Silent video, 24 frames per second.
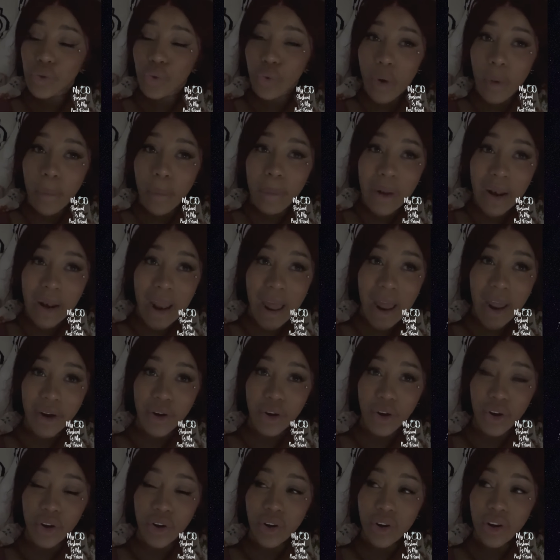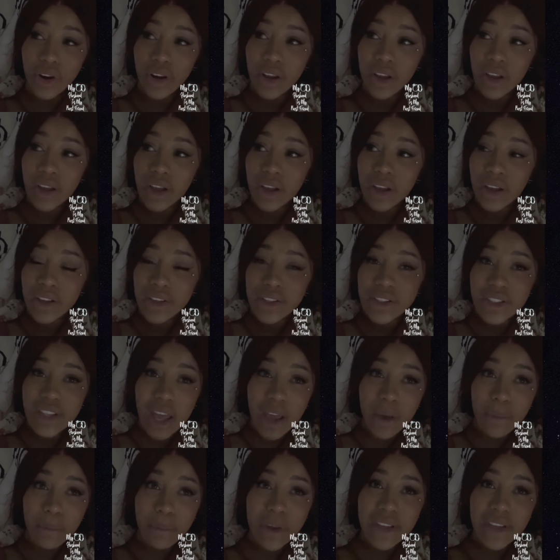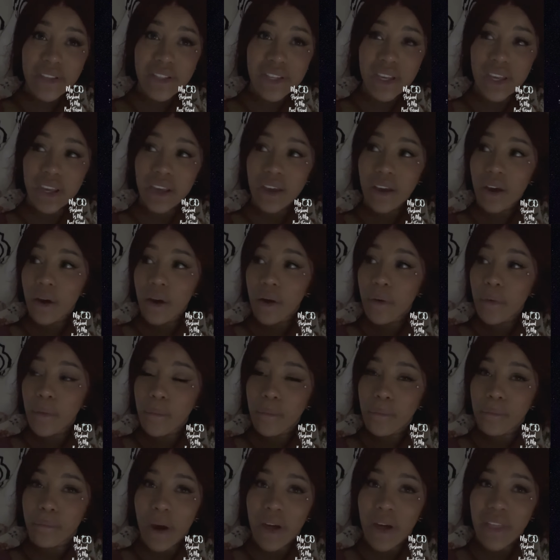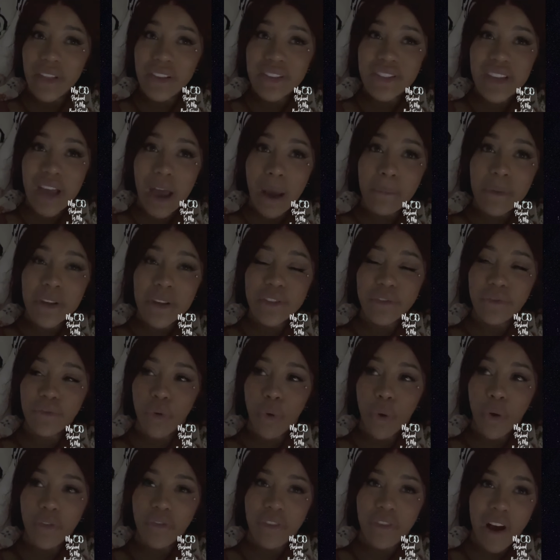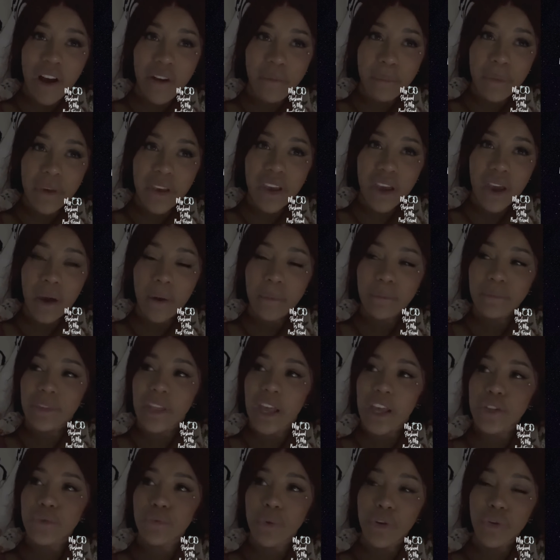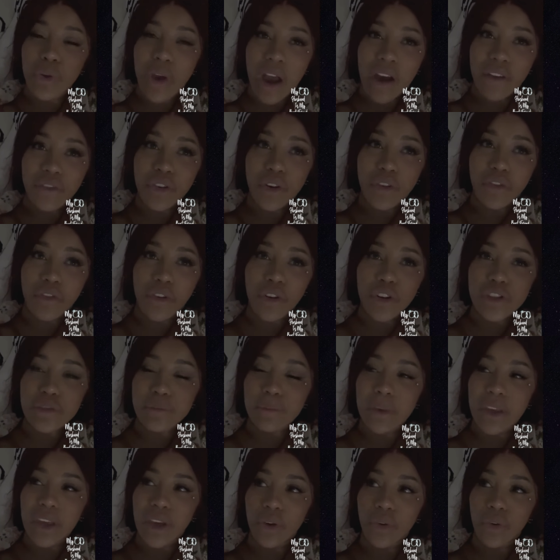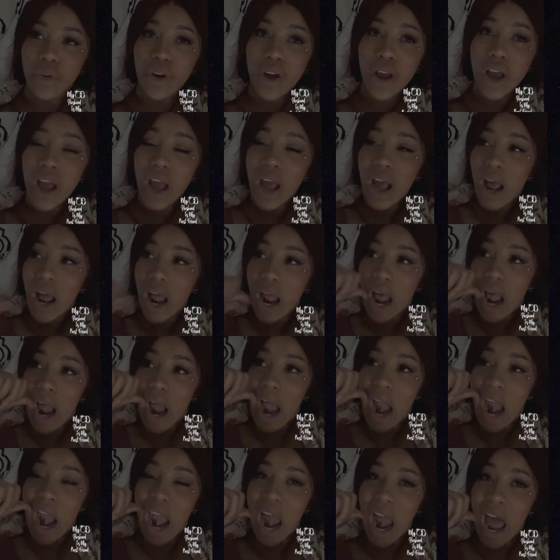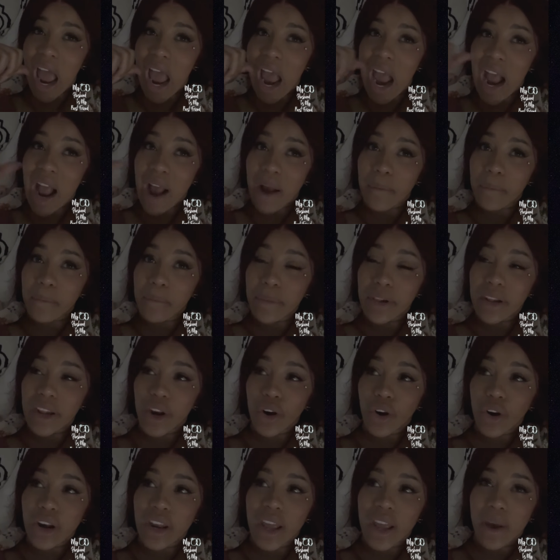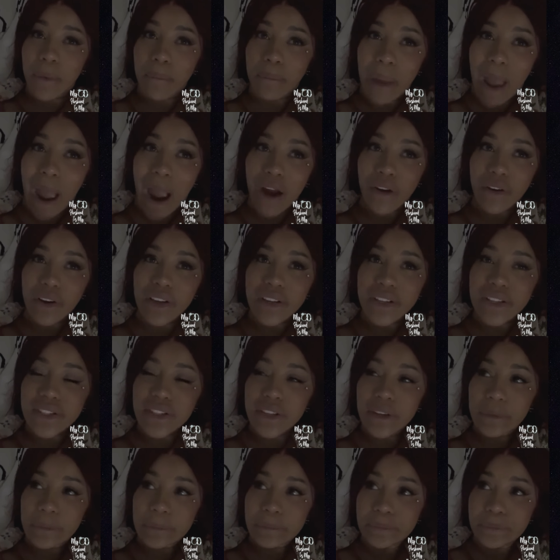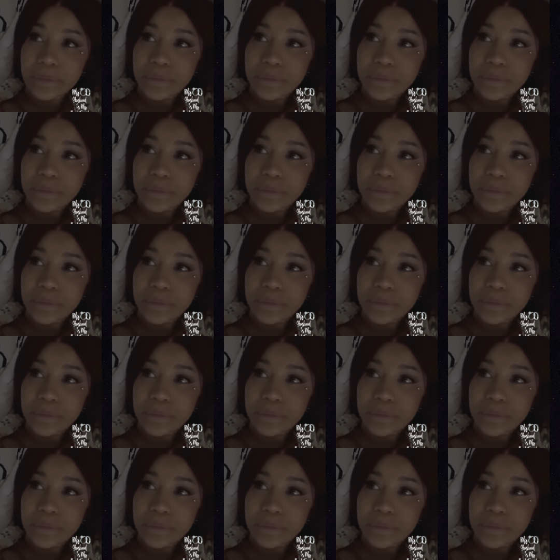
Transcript: do a planner, stay busy. By the time it's 4 or 5 p.m., that's when you have your first meal. Like, literally in Paris,